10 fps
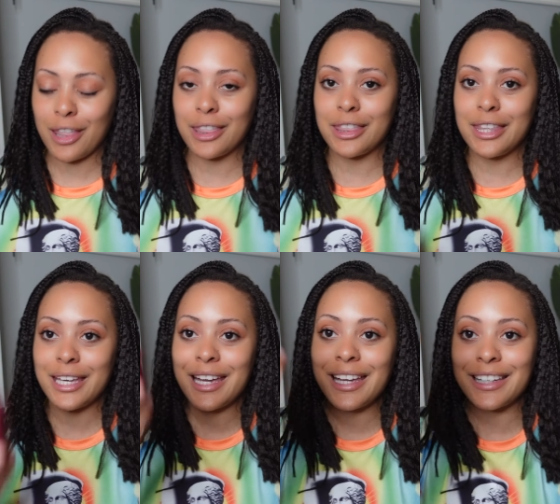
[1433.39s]

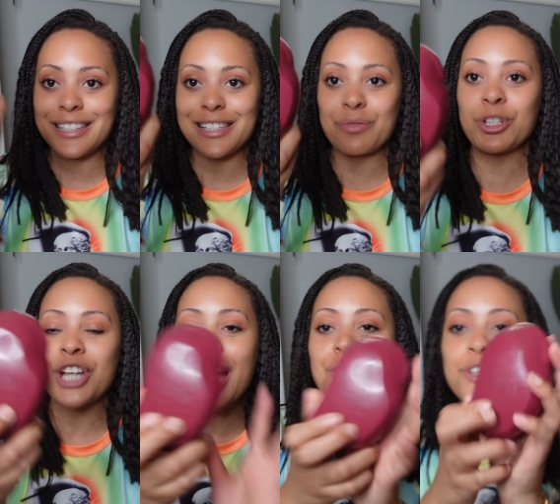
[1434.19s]
this,
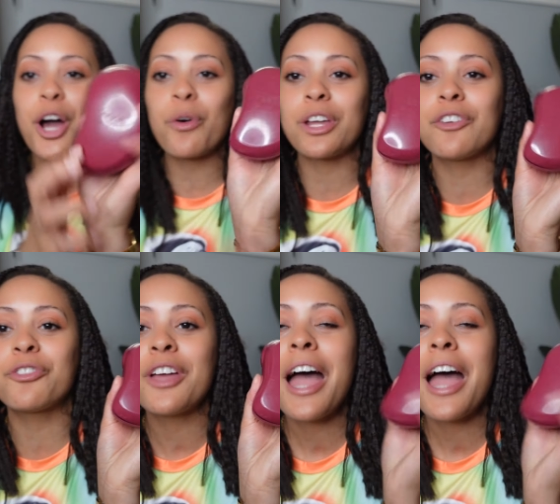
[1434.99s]
which I don't know if